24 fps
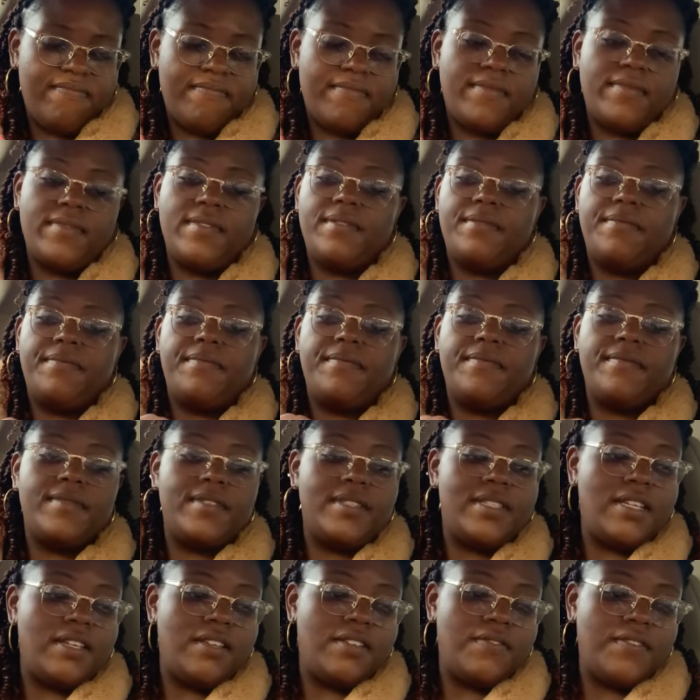Mmm,
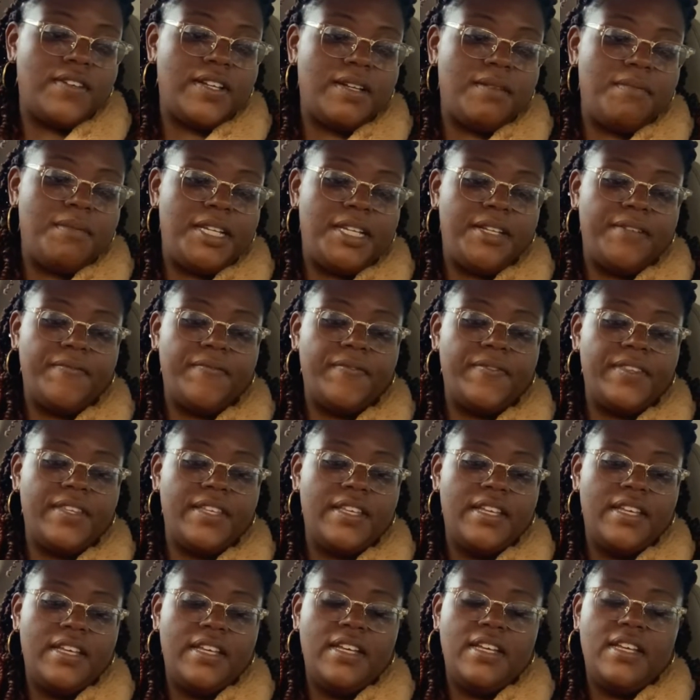tastes fine to me.
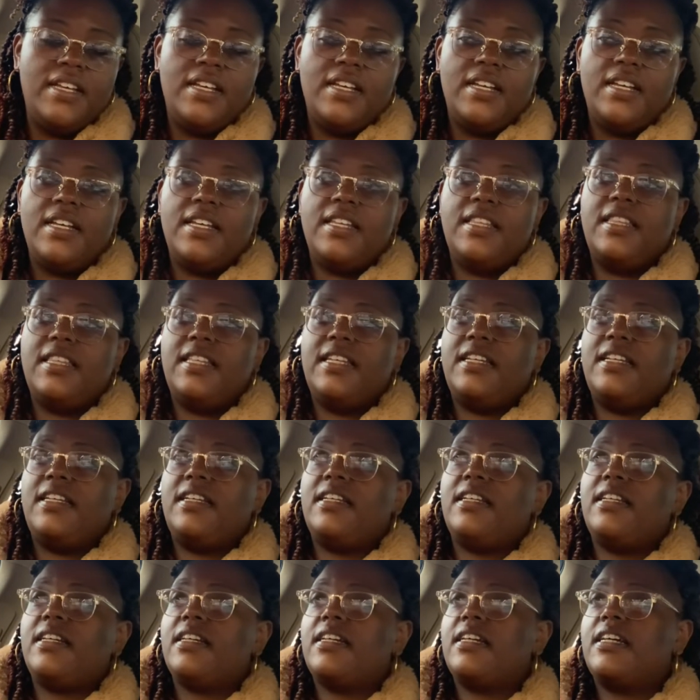And
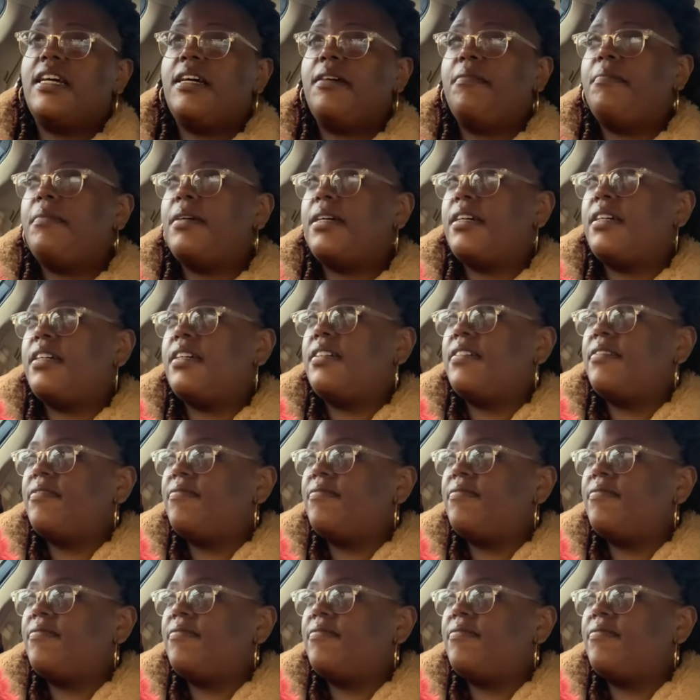then I got my